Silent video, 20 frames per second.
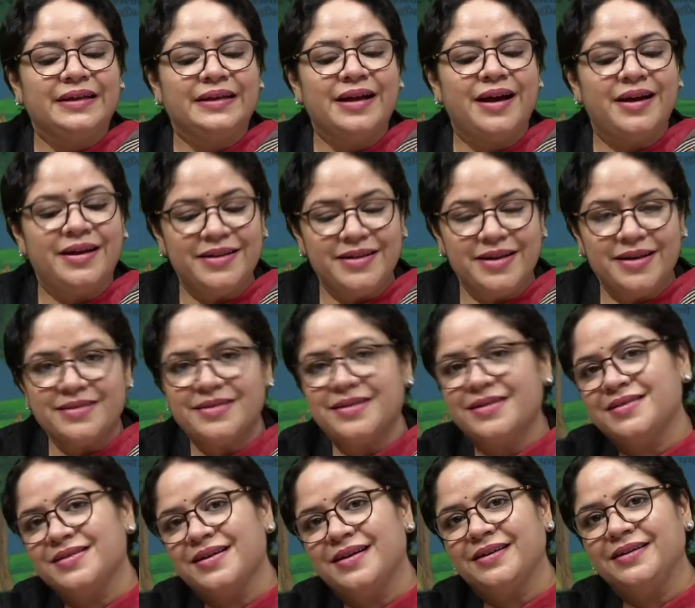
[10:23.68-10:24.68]

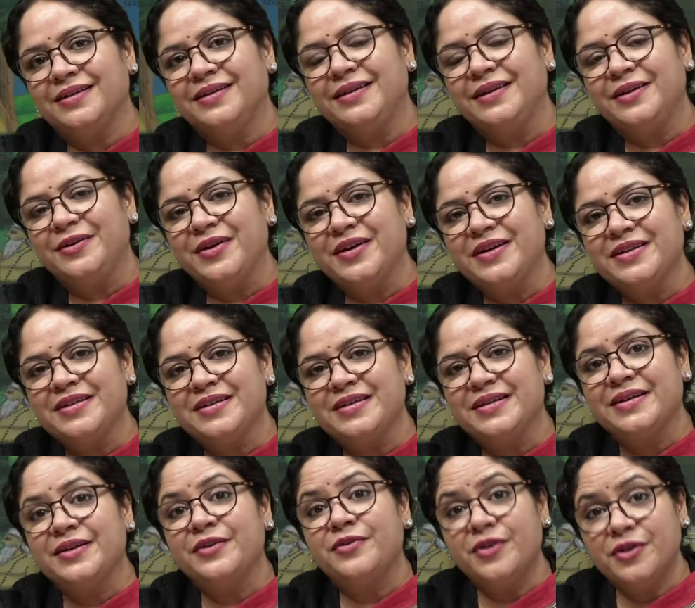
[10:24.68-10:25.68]
Kalidasa's other lyric,
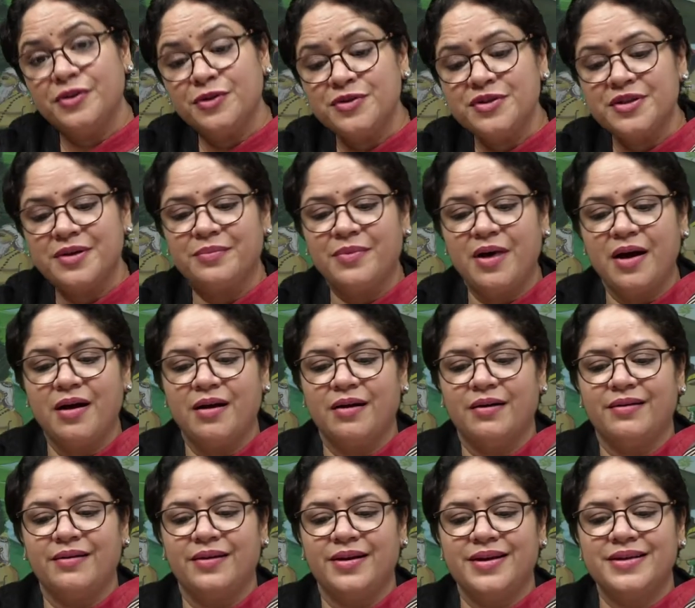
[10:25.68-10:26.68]
Ritu
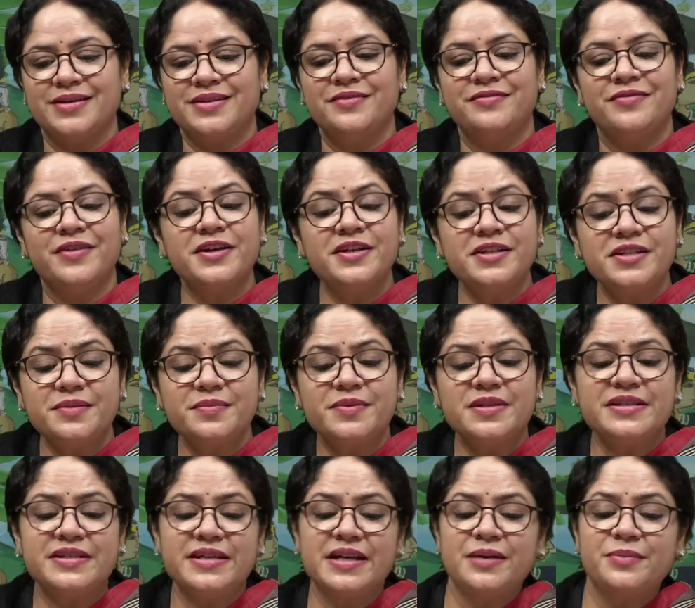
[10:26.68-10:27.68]
Samhar, is a
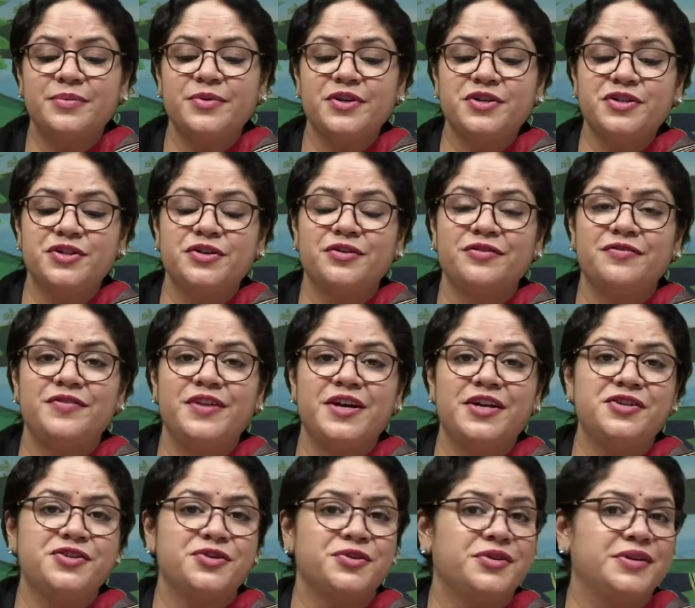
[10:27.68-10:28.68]
veritable celebration of
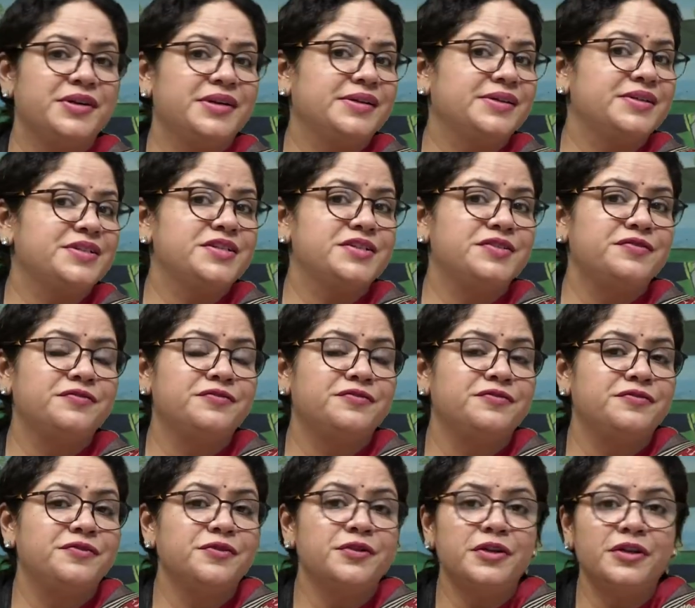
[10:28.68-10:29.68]
nature in its
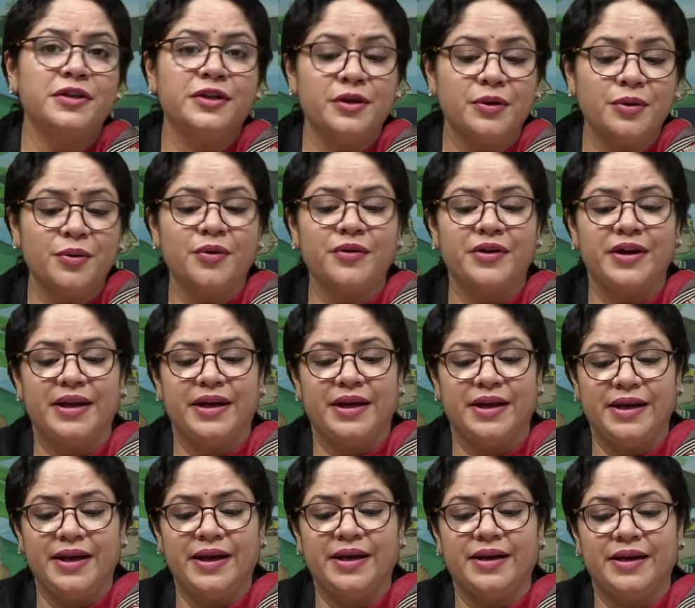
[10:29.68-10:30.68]
full glory
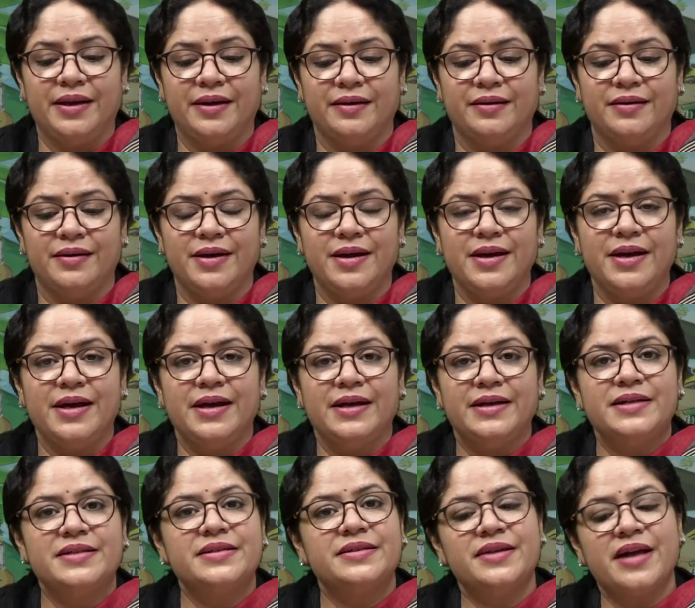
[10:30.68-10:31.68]
in India,
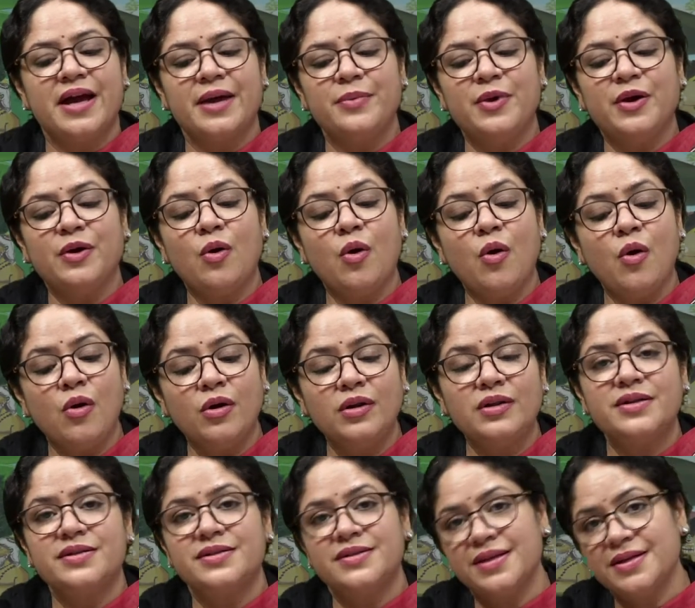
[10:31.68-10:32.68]
describing all
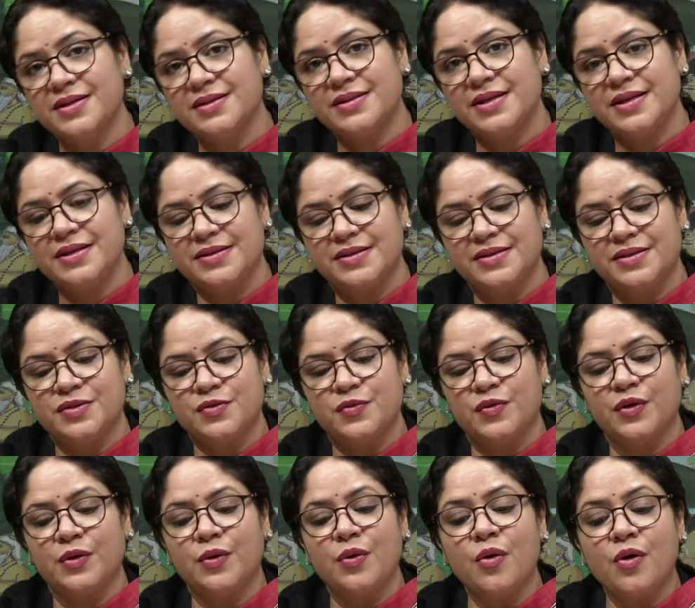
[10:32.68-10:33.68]
the six seasons
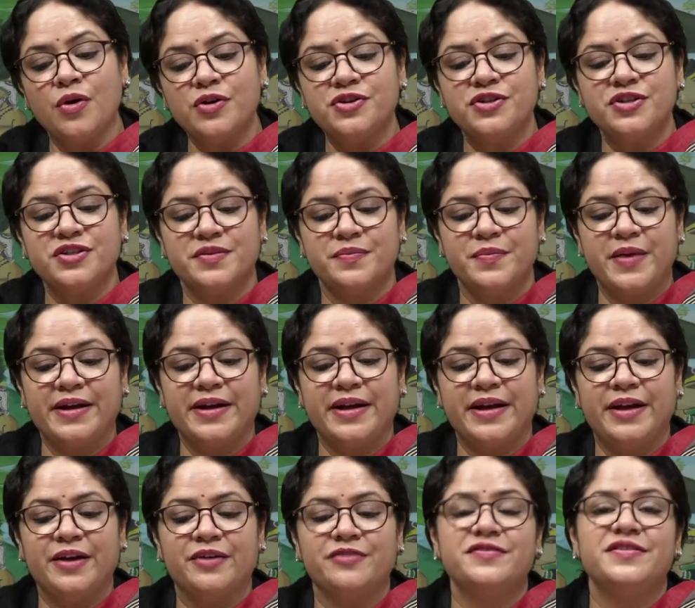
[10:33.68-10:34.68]
with a gorgeous
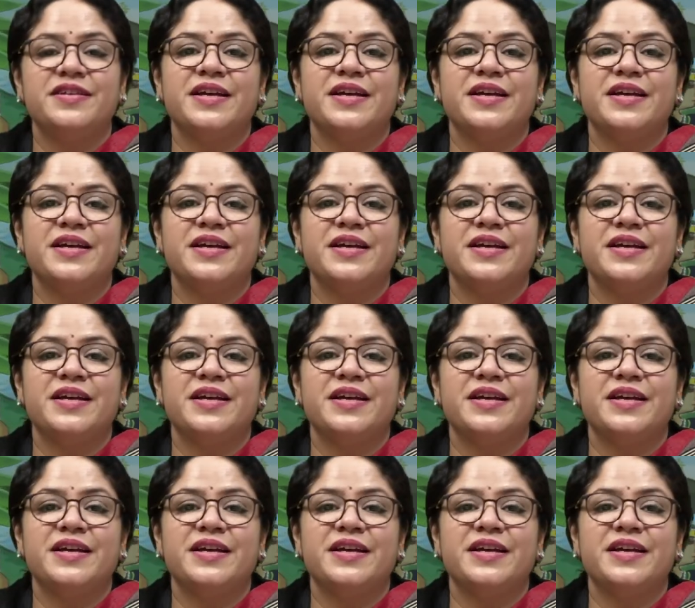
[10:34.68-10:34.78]
medley of